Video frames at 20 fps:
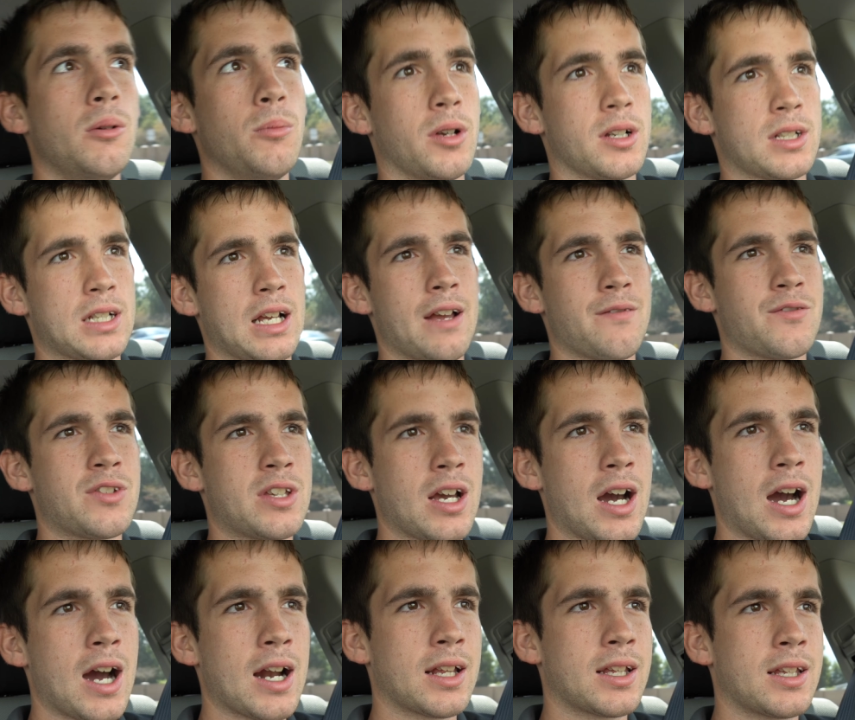Because I've
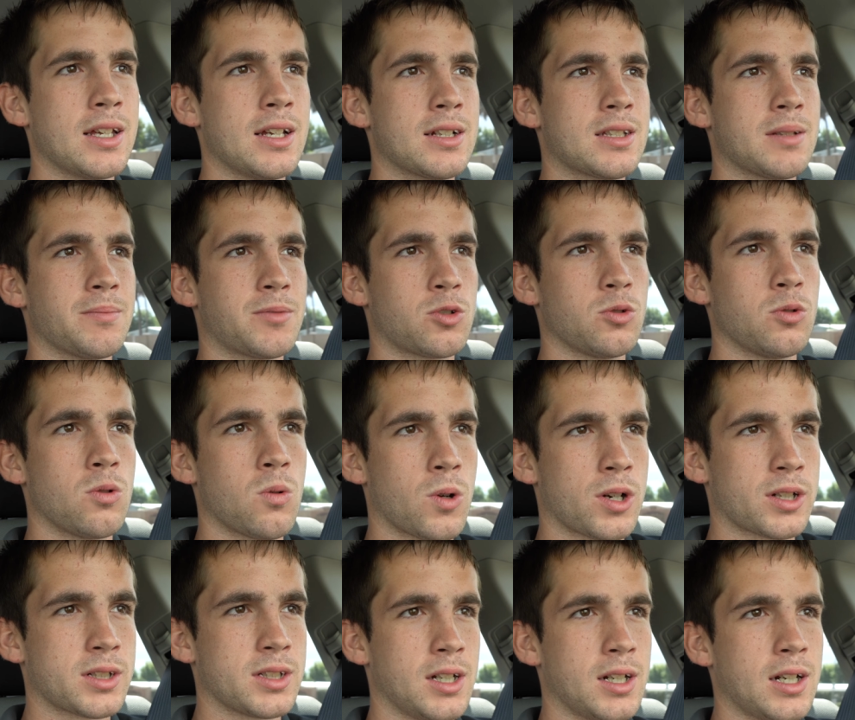got to get some
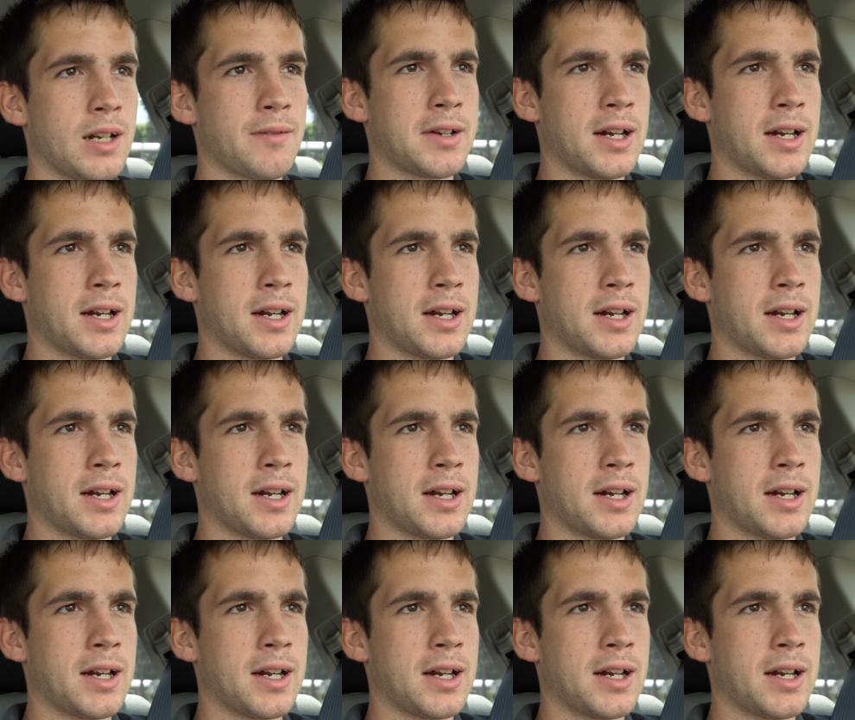schoolwork done.